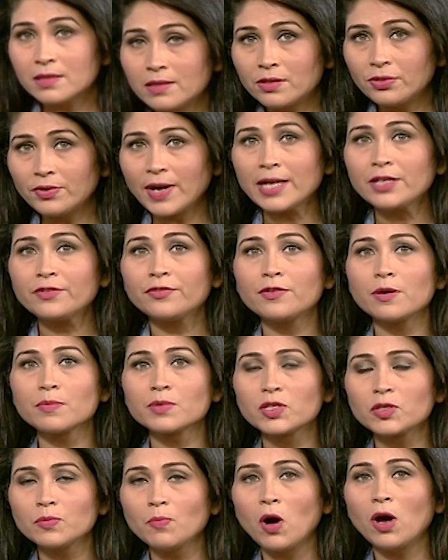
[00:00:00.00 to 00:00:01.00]
threat from
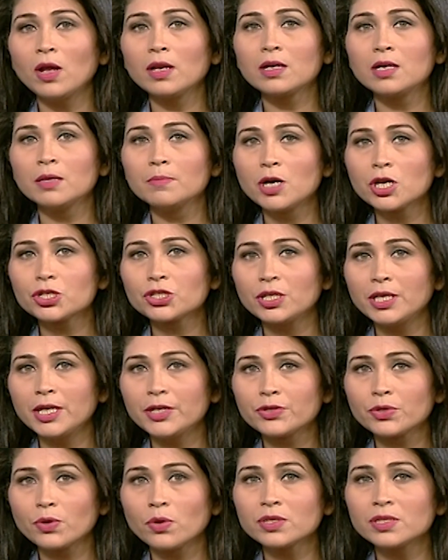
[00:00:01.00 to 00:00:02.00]
small commercially
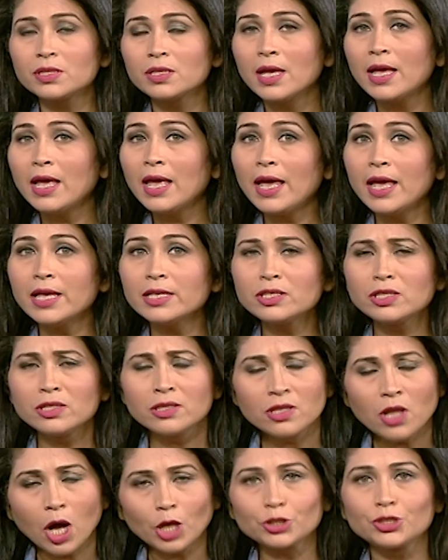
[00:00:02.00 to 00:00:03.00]
drones is
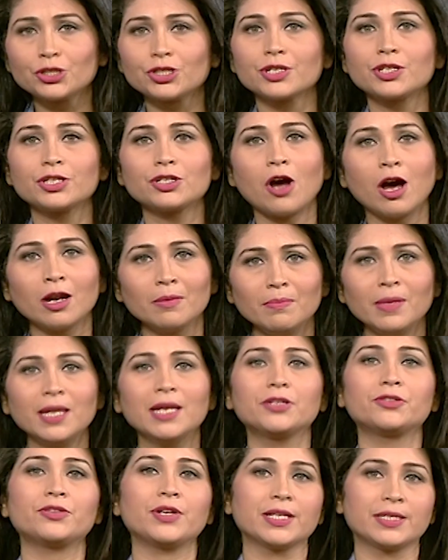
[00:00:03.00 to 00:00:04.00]
not just on
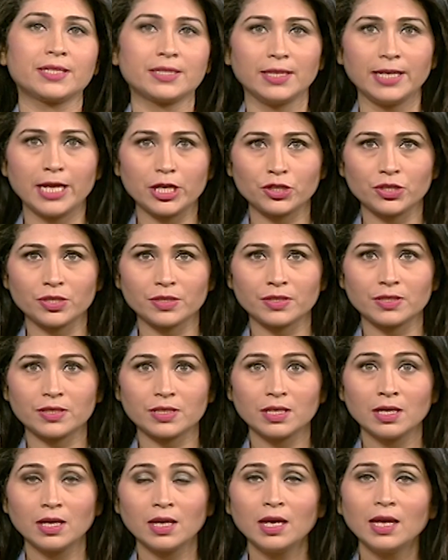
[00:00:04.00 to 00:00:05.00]
military installations.